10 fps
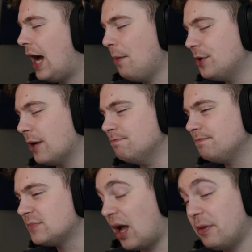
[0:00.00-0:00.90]
I'm done.
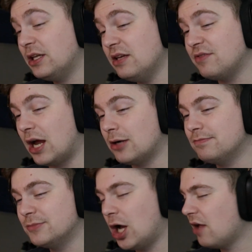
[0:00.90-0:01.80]
I'm gonna leave now.
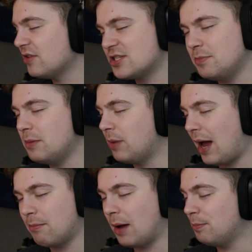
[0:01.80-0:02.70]
Y'all have listened to me
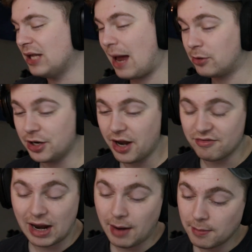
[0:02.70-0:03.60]
blabber
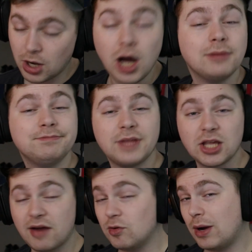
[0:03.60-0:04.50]
enough. I'm gone.
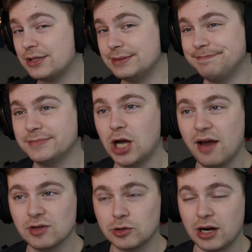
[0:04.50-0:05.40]
Thank y'all for watching. Y'all
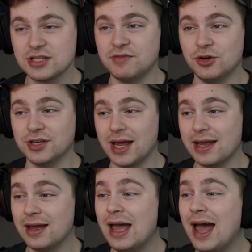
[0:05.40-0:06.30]
have a great rest of your
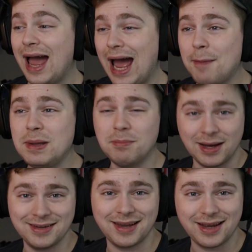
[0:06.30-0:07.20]
day. Happy
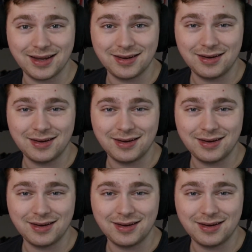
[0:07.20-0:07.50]
Monday.